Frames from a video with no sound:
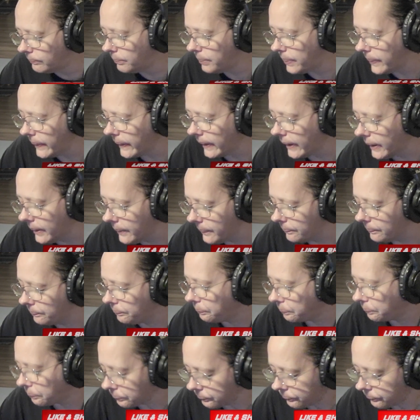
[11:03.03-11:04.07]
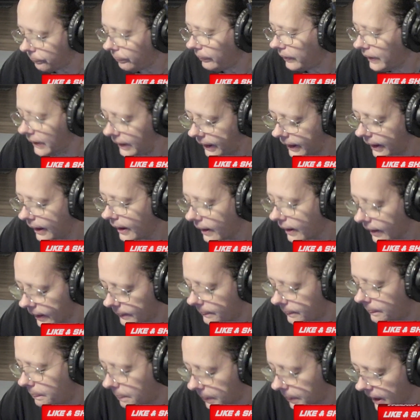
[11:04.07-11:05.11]
But yeah, I
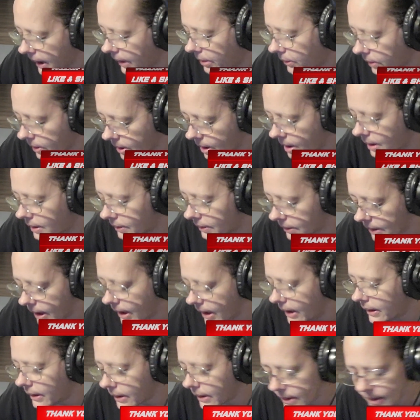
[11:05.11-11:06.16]
blather on a lot.